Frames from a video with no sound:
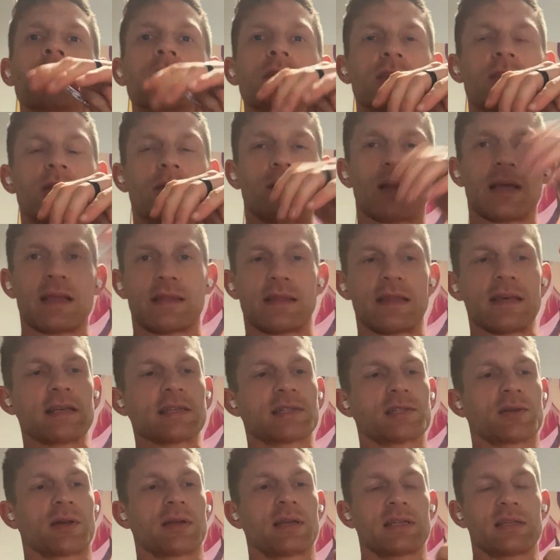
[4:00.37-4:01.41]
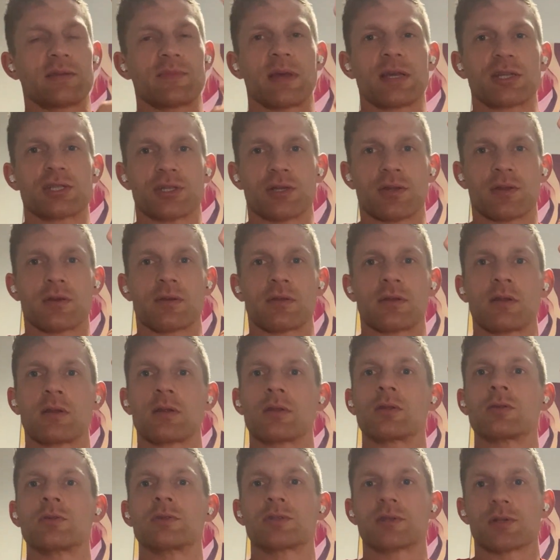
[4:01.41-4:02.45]
like this, so I need to make sure they're a
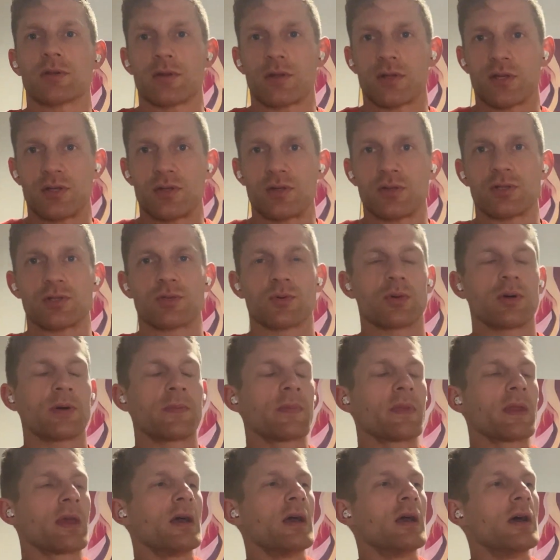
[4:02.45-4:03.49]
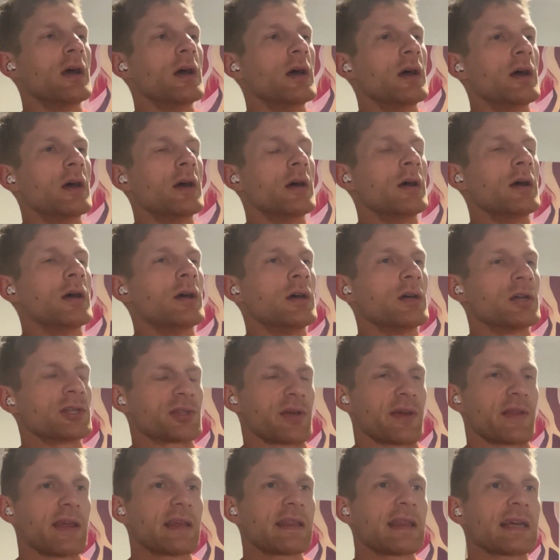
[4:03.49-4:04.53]
little looser than usual.
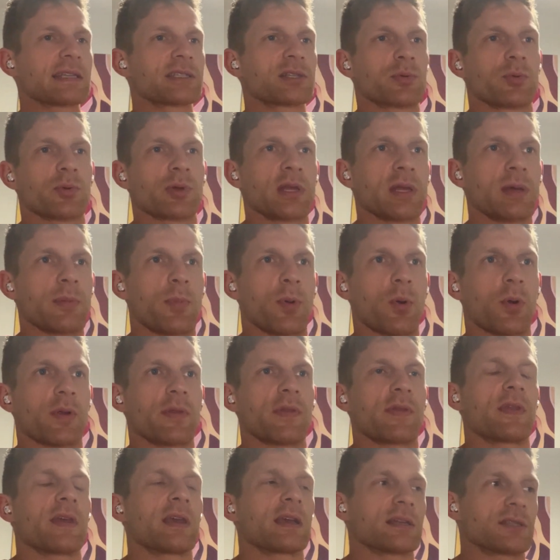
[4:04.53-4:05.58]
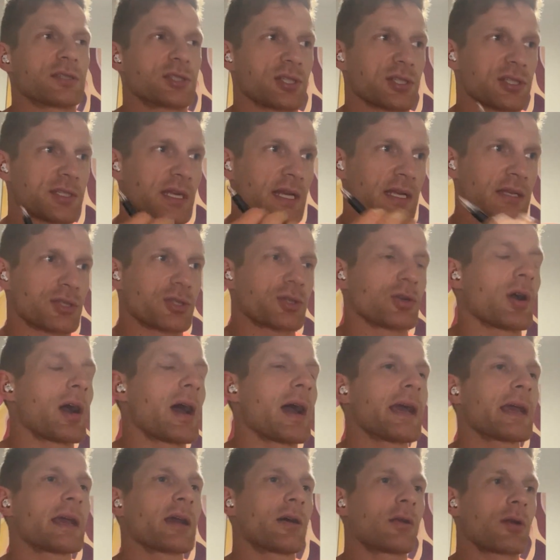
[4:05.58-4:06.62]
So I think that's a really important thing. It's just like
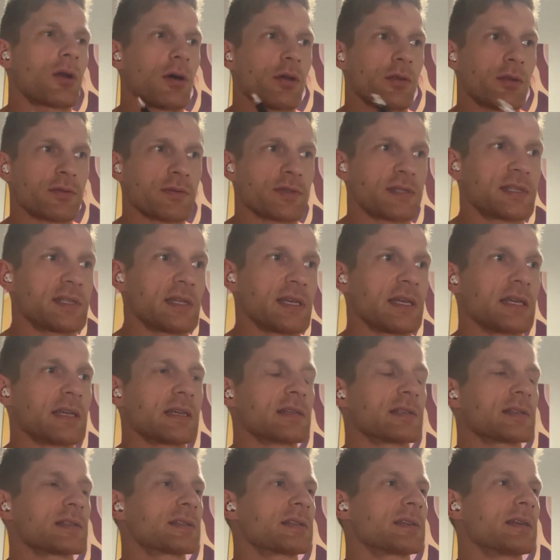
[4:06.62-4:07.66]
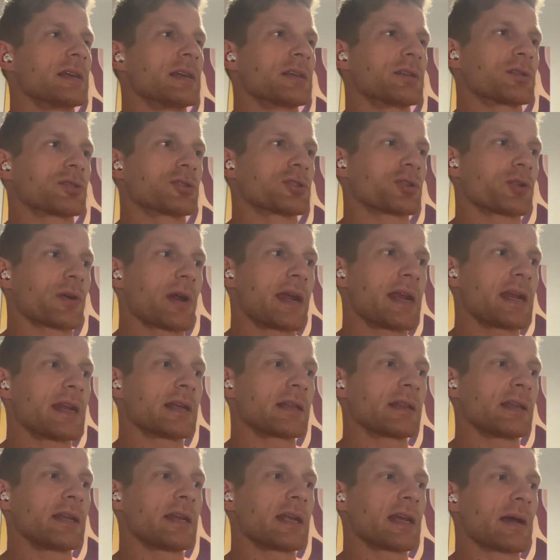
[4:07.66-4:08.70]
trying out all those things in your
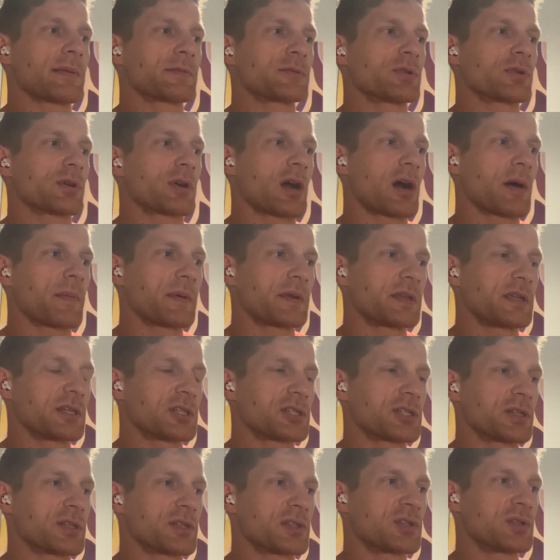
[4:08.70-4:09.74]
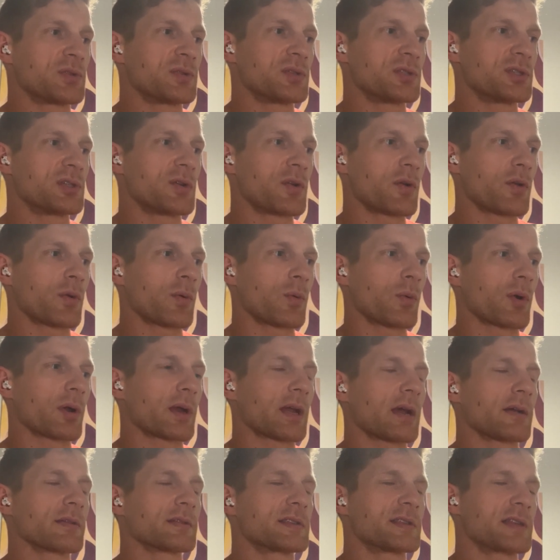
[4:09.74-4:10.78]
training leading up to a competition as soon as you know the
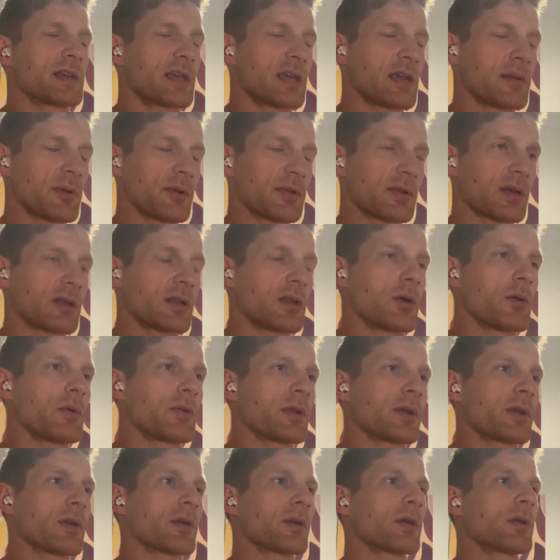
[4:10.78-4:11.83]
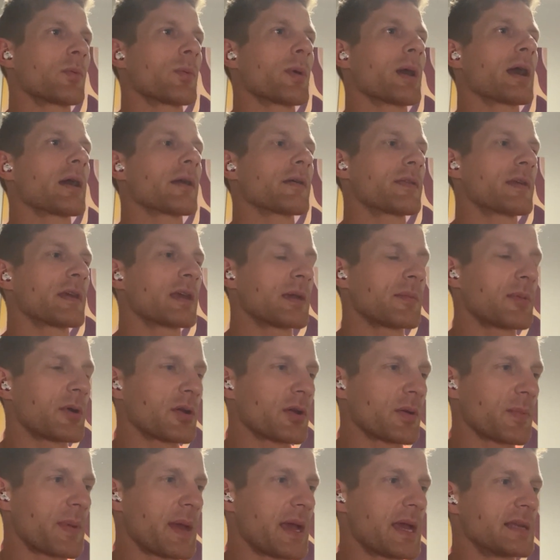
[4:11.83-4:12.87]
workouts, thinking about the clothing you're going to wear, thinking about
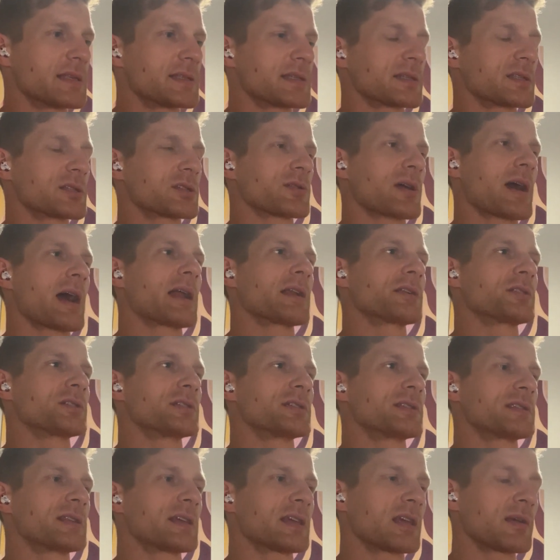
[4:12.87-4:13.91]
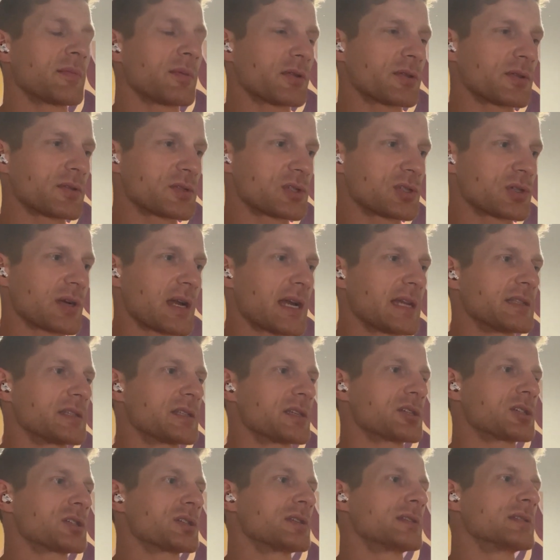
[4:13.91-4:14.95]
your pacing strategies, thinking about those
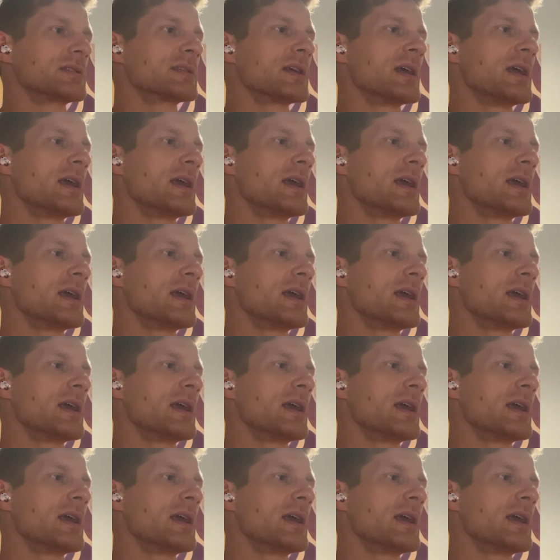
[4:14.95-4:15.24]
transitions,